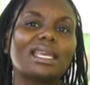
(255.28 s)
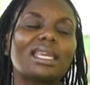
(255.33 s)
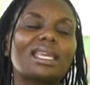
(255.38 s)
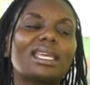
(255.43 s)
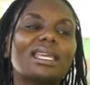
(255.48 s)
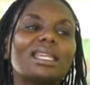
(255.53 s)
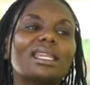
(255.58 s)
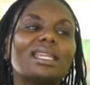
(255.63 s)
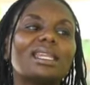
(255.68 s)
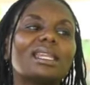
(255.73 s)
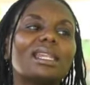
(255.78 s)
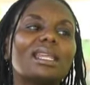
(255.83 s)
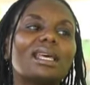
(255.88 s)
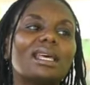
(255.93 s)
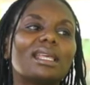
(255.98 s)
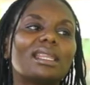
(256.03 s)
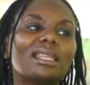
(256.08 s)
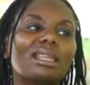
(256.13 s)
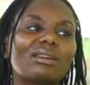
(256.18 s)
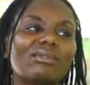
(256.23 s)
in
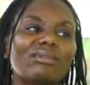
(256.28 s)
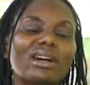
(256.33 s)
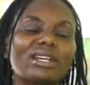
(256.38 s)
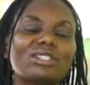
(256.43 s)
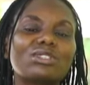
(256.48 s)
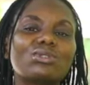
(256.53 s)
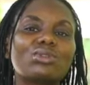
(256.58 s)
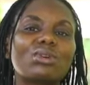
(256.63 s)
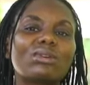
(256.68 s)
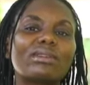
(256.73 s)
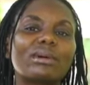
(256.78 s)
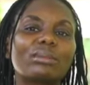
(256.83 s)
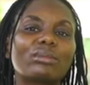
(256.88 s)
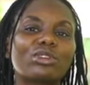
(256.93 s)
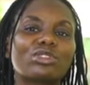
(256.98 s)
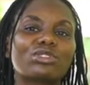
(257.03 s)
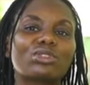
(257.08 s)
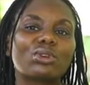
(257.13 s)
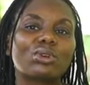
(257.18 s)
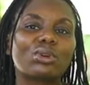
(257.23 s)
the virtue of
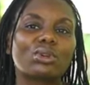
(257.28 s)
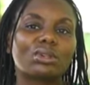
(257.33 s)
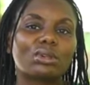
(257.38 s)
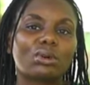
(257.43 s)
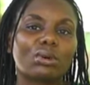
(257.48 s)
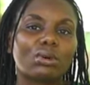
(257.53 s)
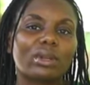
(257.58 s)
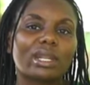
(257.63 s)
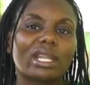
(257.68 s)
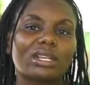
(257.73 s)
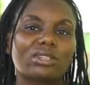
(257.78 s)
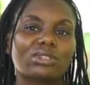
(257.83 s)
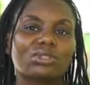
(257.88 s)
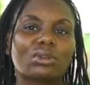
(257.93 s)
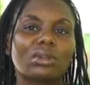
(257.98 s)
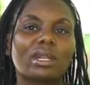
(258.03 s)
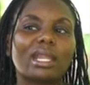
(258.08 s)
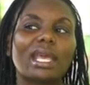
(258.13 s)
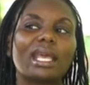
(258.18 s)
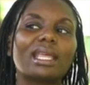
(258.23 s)
emotional
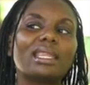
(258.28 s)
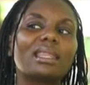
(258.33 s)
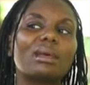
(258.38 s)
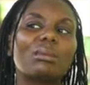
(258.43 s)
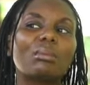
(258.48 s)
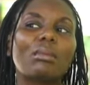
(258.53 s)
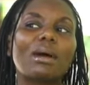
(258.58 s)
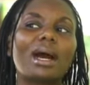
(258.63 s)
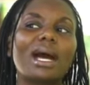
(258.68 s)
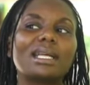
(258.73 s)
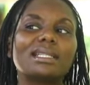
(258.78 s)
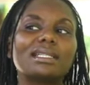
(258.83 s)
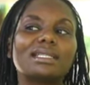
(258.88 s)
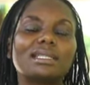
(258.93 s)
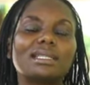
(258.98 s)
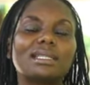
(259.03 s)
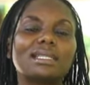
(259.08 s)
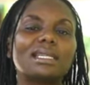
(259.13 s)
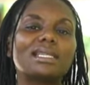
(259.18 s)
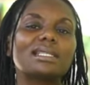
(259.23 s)
connection and the
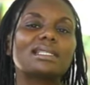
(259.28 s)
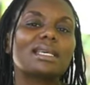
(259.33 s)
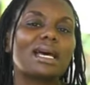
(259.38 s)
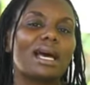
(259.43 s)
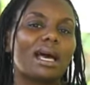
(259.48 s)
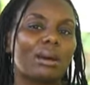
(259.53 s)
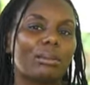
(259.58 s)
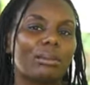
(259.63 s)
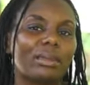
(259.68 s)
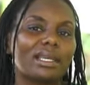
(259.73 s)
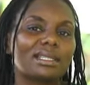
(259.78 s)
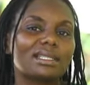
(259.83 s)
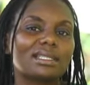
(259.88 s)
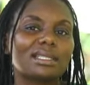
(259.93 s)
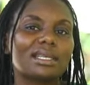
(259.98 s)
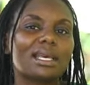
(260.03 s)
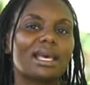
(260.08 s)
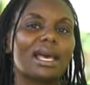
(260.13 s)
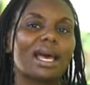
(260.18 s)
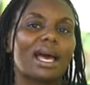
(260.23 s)
man's needs are met
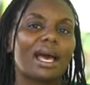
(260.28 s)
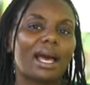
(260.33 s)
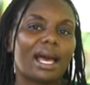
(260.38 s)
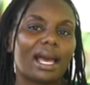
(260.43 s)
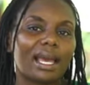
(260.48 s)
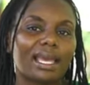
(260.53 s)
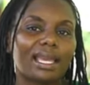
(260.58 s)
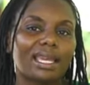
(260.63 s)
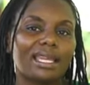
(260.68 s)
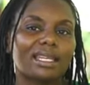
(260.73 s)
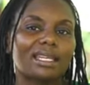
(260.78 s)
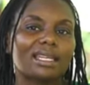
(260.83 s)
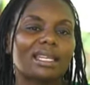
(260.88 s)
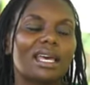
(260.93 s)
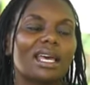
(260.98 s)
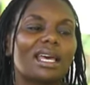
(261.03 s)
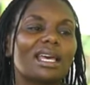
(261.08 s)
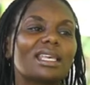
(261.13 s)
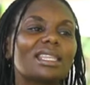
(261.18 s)
again,